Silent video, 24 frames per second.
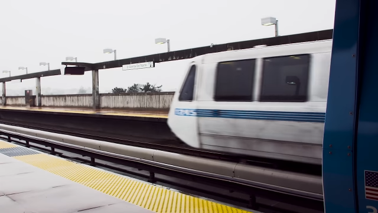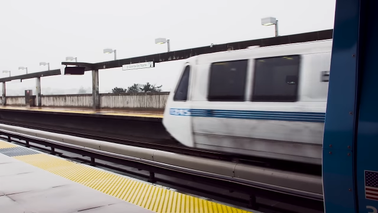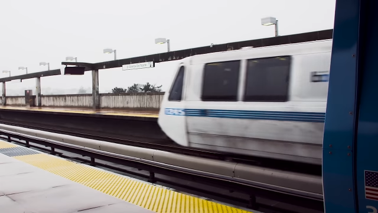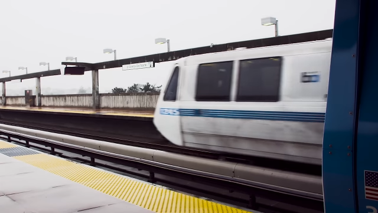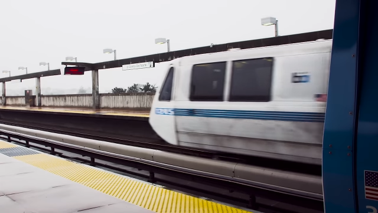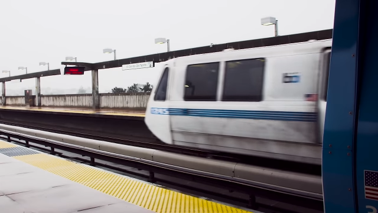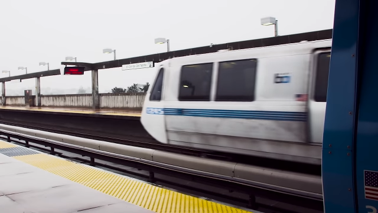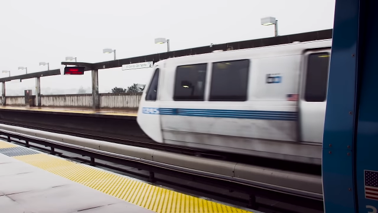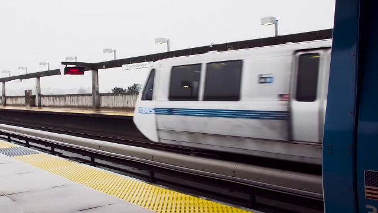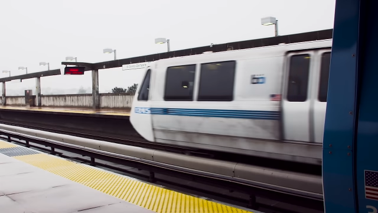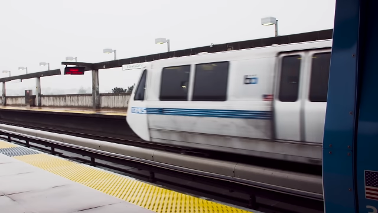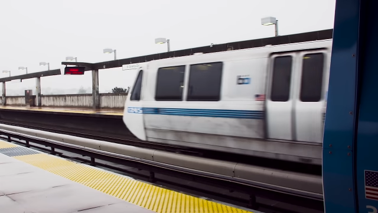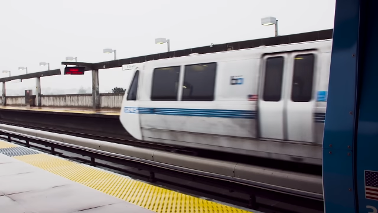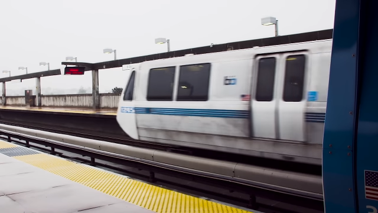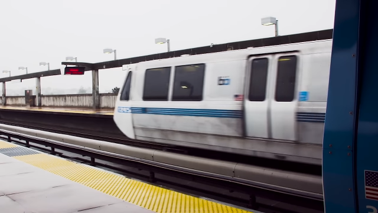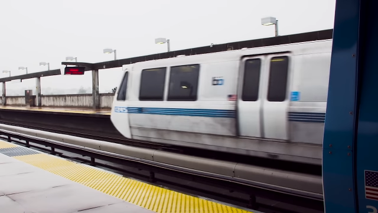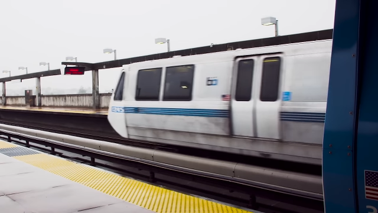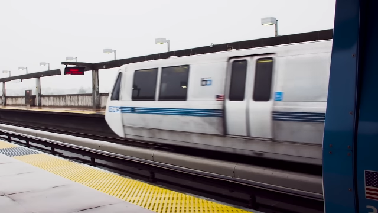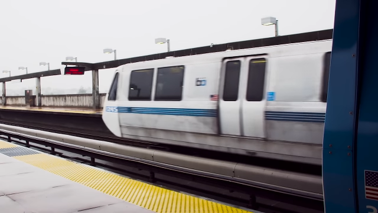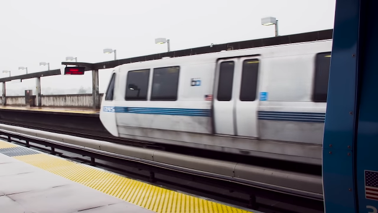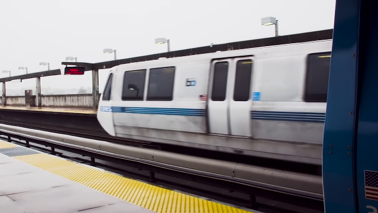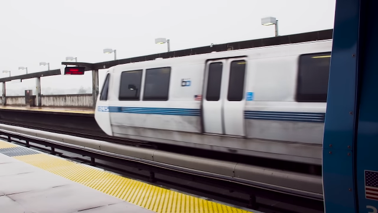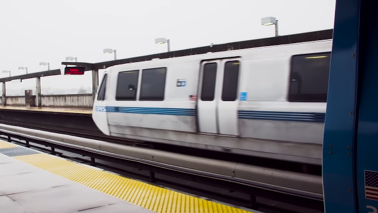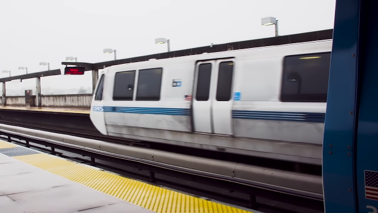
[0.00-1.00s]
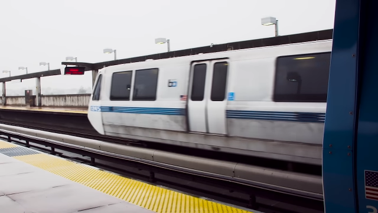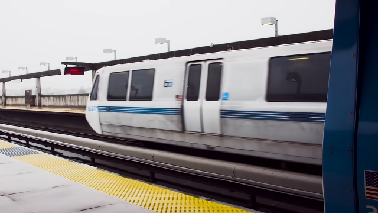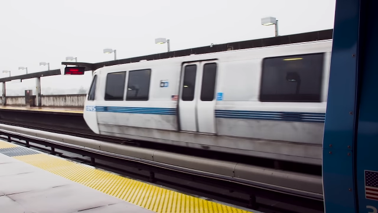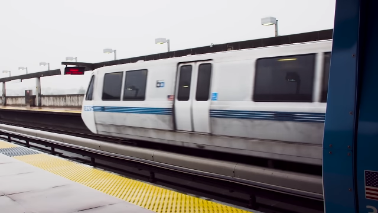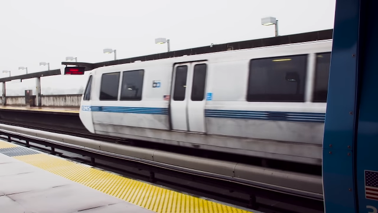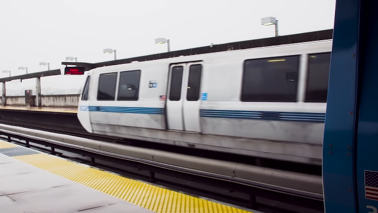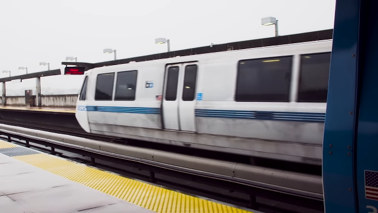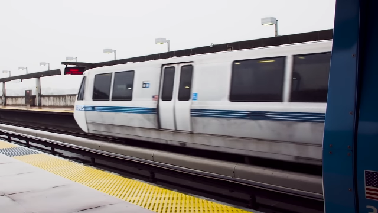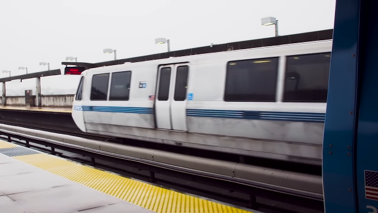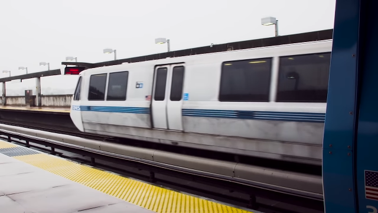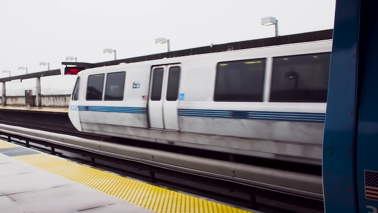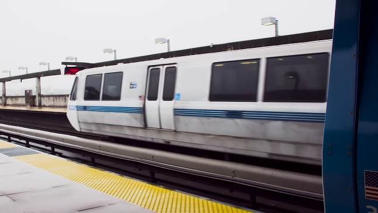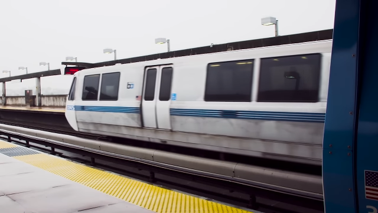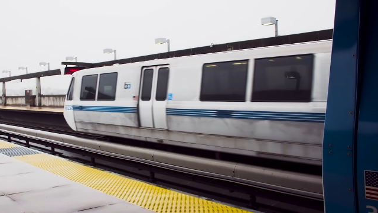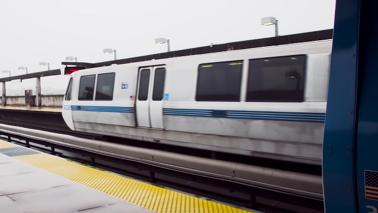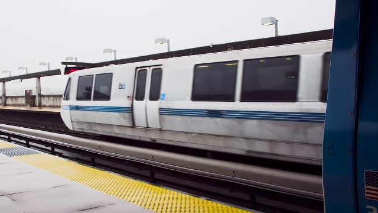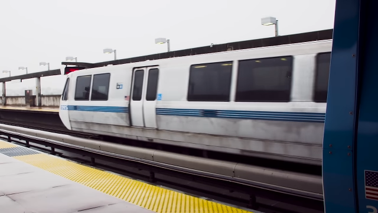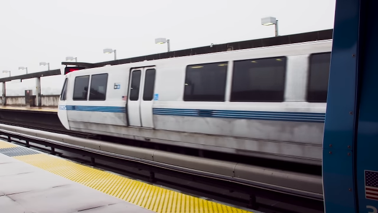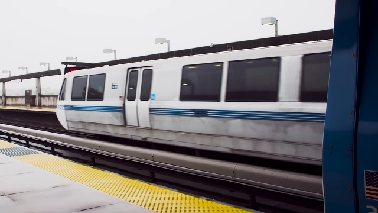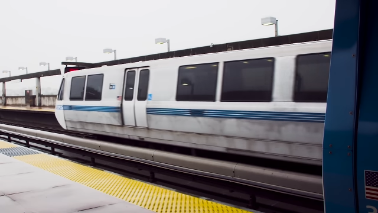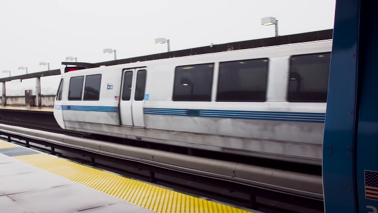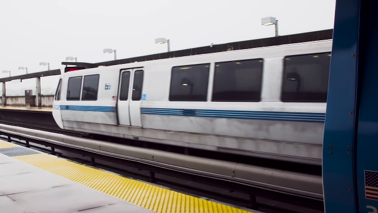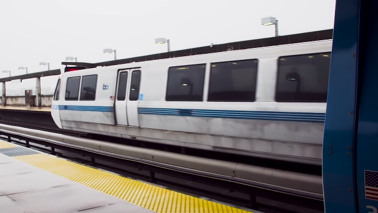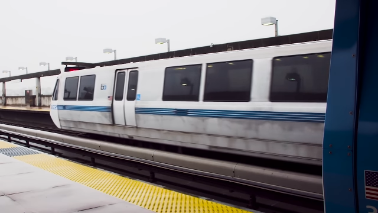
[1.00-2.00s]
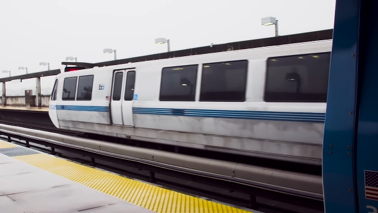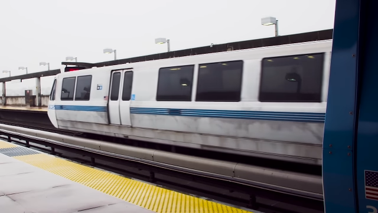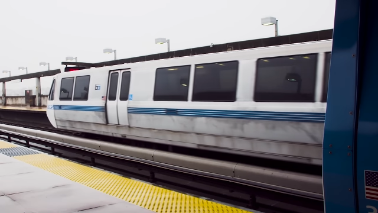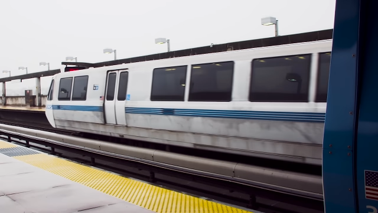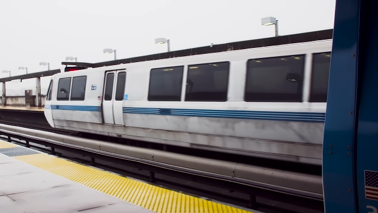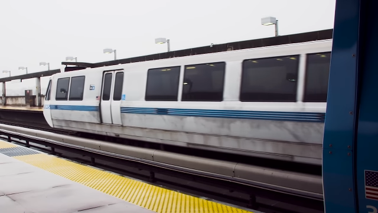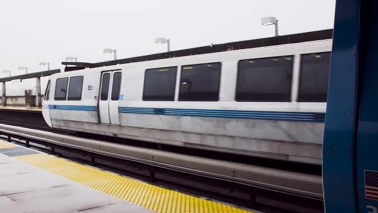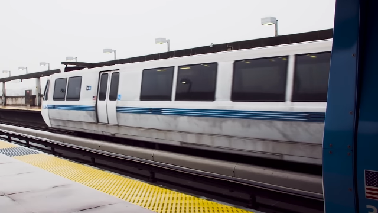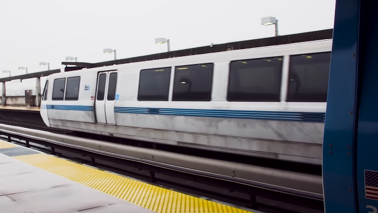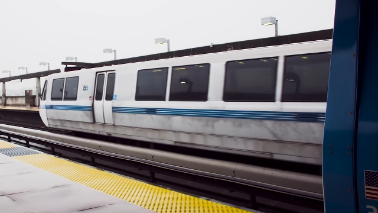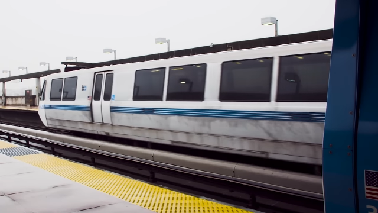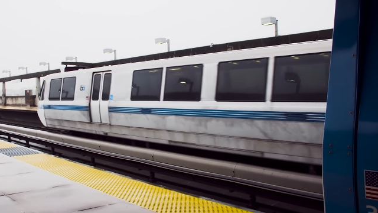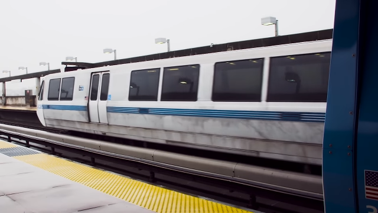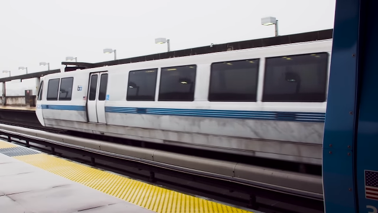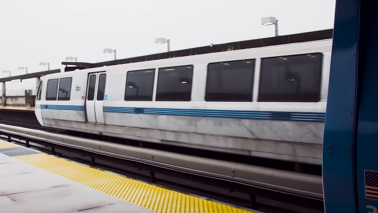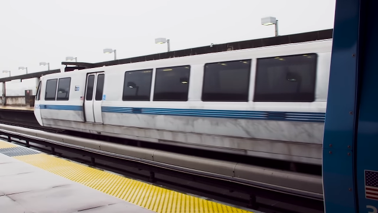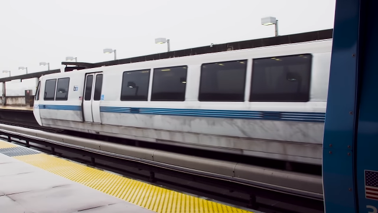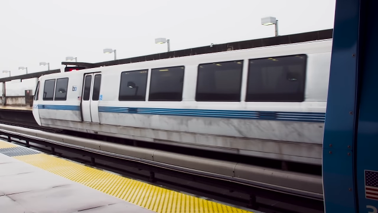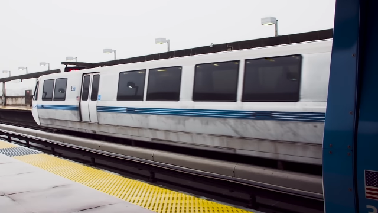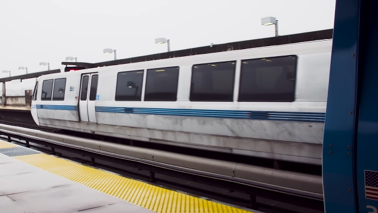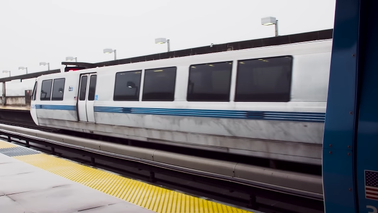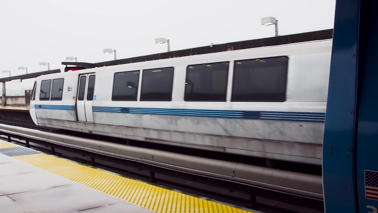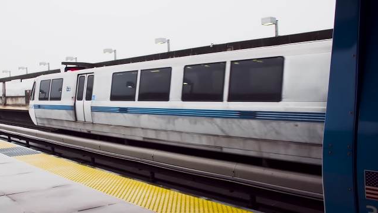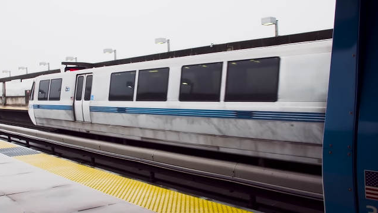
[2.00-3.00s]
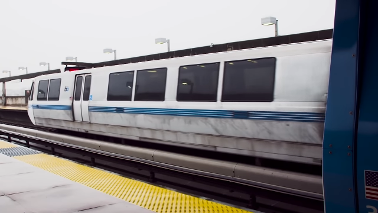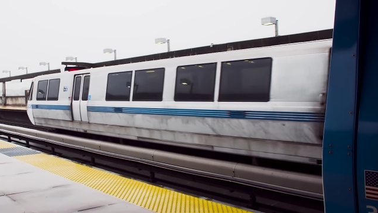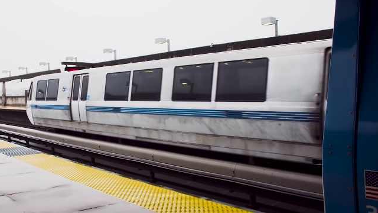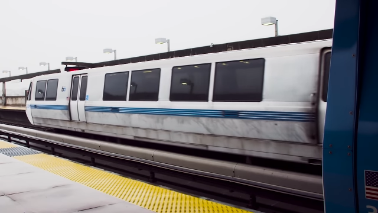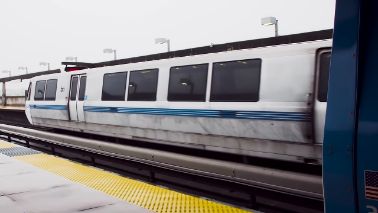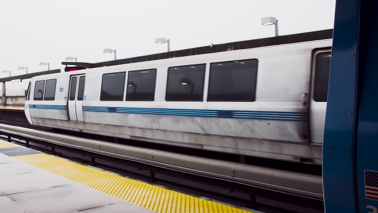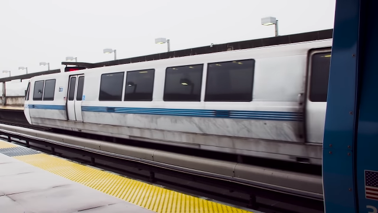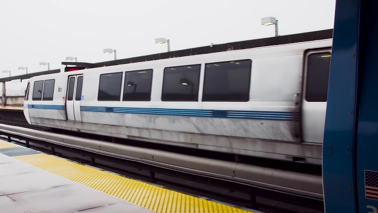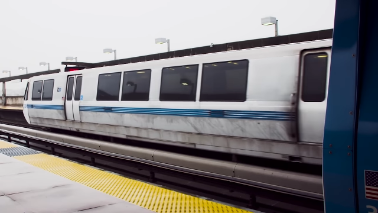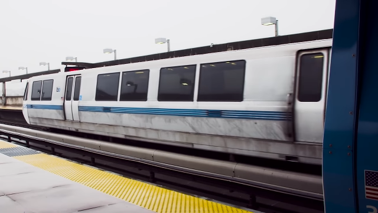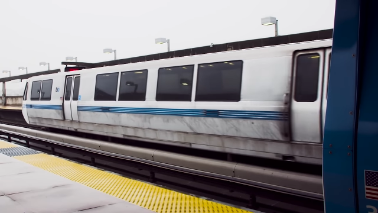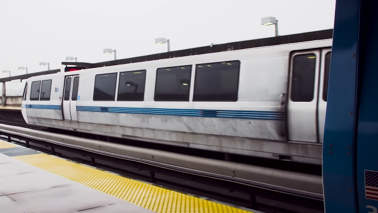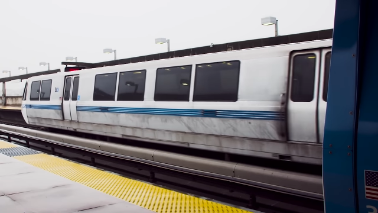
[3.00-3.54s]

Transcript: [unreadable: no face in view]